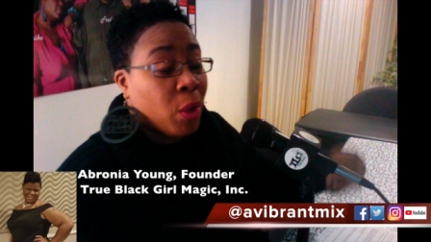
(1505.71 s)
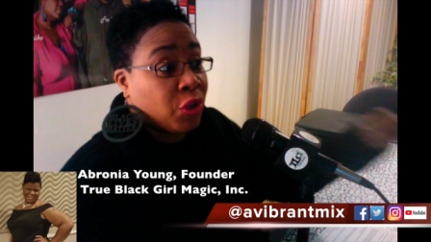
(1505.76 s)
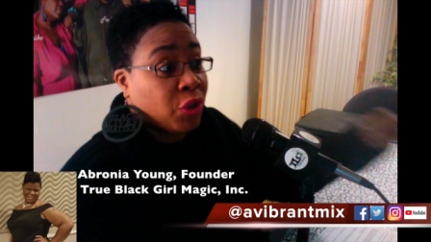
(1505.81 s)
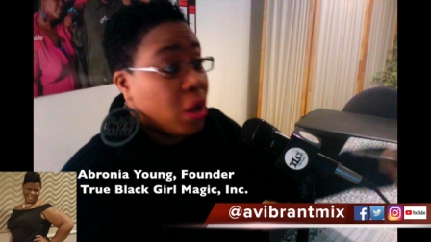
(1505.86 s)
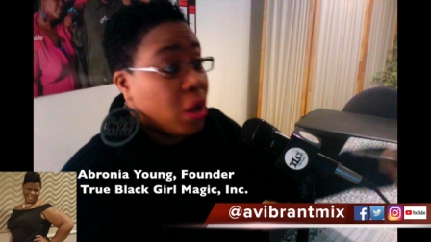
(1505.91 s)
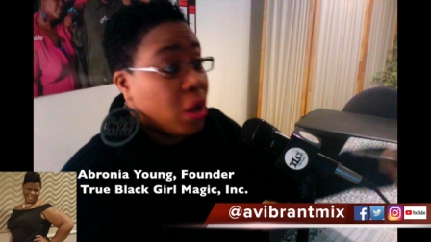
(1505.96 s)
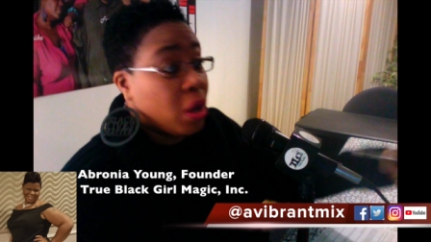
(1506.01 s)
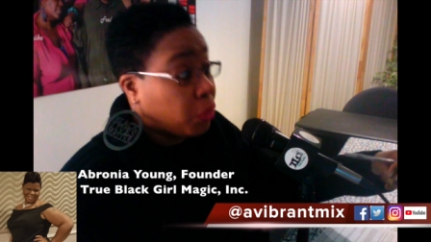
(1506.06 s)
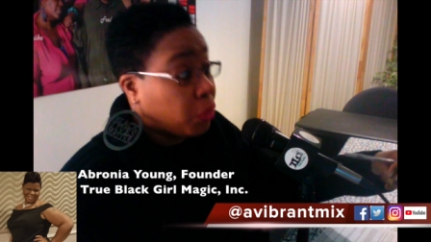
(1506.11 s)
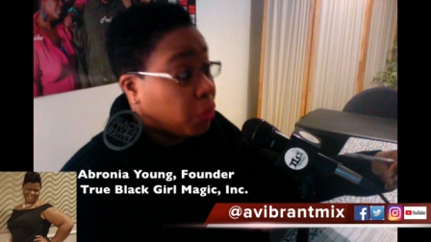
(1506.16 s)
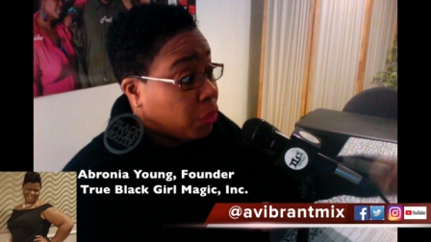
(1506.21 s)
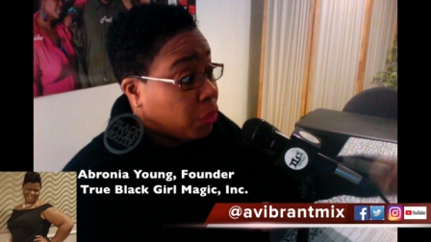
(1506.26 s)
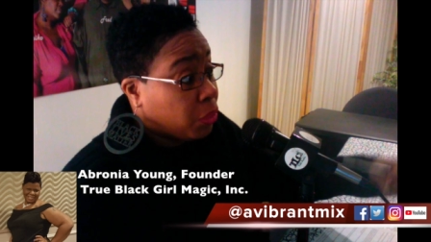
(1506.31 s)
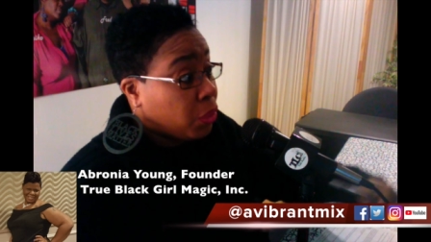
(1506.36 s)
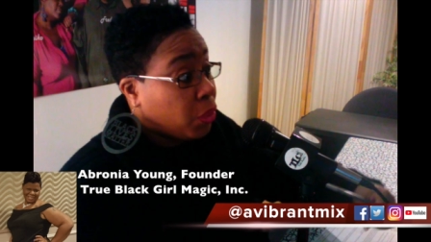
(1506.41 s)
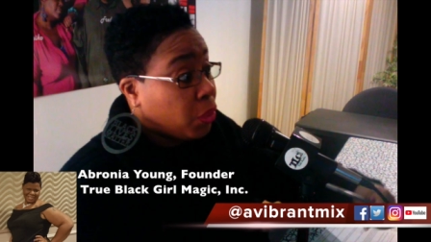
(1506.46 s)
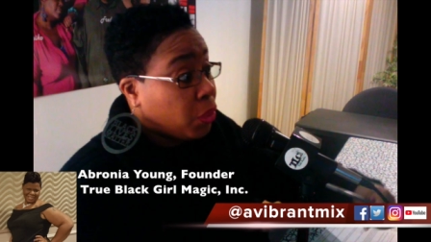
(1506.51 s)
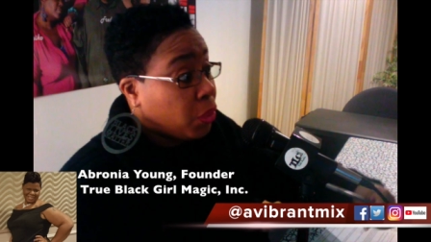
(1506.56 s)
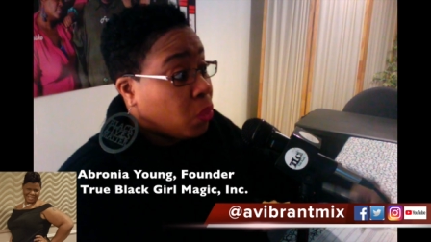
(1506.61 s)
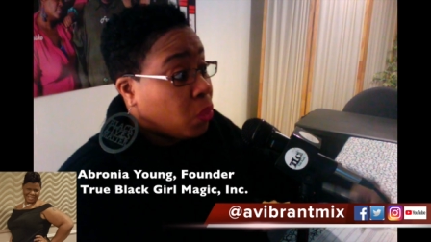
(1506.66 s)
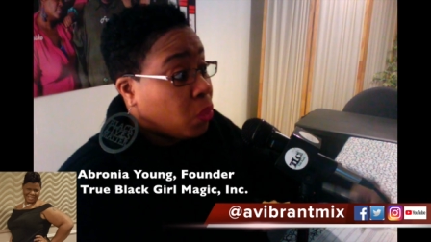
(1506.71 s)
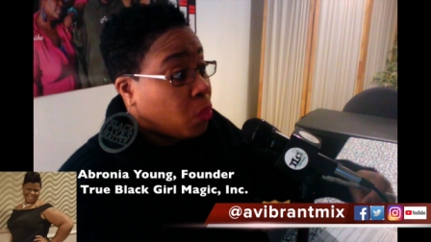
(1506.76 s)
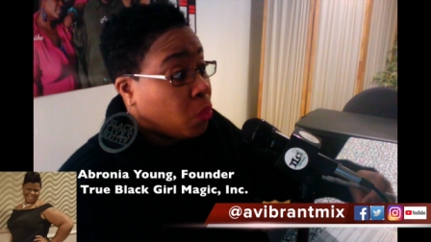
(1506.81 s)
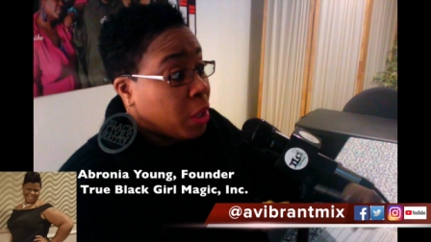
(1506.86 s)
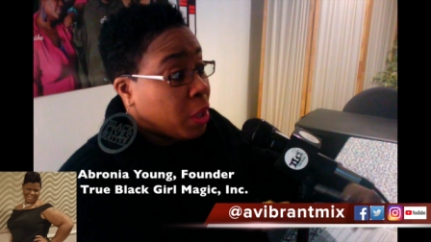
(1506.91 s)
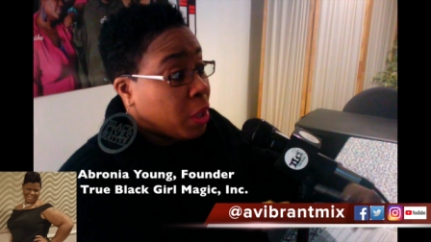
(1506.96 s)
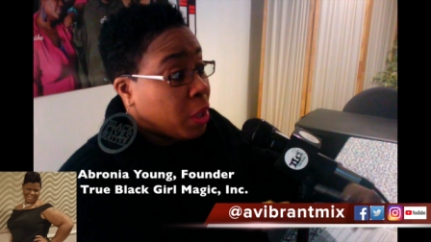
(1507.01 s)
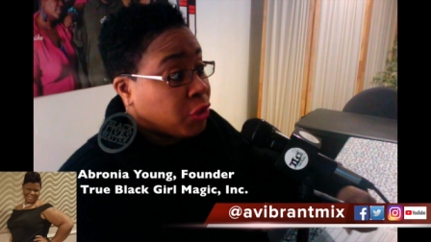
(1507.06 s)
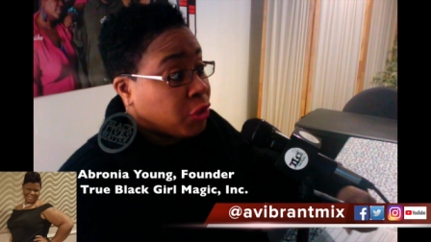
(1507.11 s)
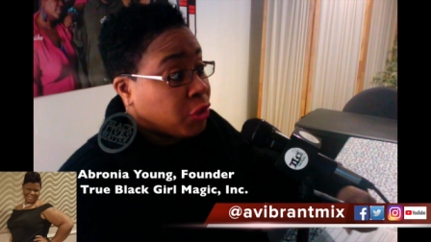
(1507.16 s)
where's your uncle?
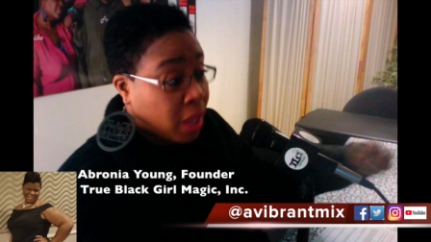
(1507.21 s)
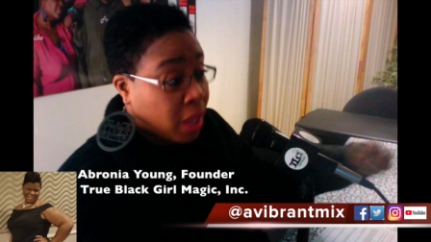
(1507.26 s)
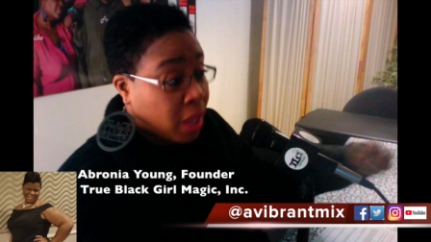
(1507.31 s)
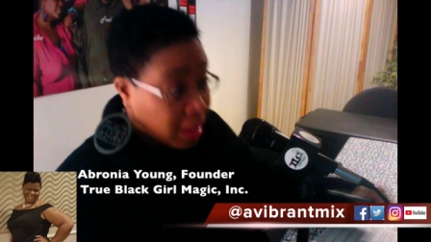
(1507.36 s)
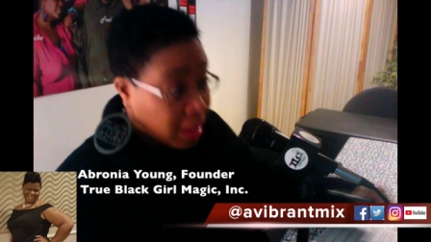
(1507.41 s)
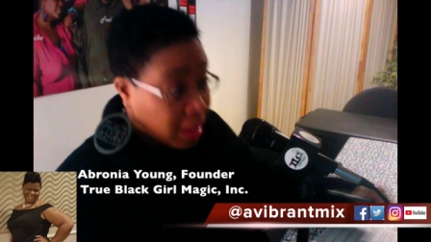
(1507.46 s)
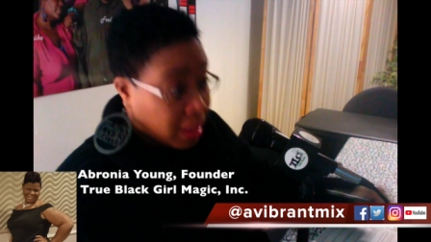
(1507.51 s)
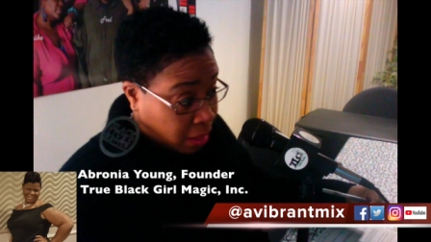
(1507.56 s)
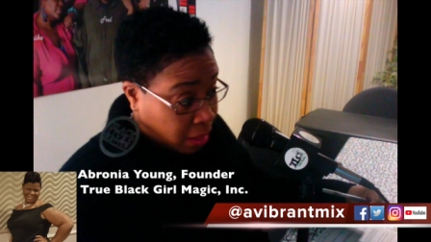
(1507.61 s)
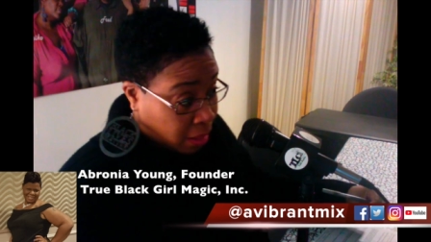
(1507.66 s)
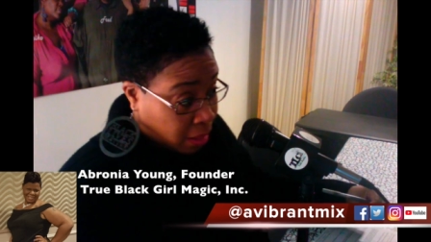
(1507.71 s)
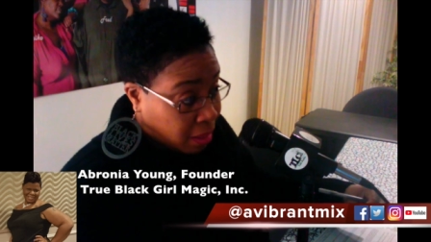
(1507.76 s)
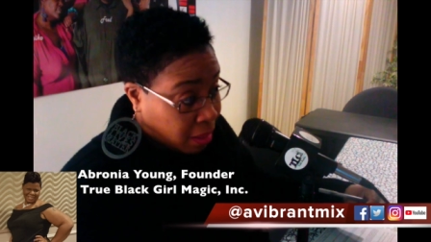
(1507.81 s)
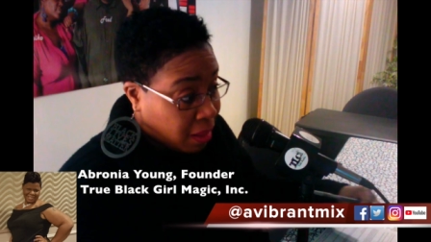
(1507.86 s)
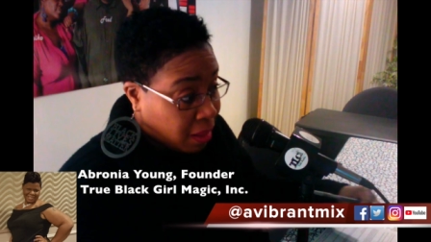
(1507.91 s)
Where's your cousin?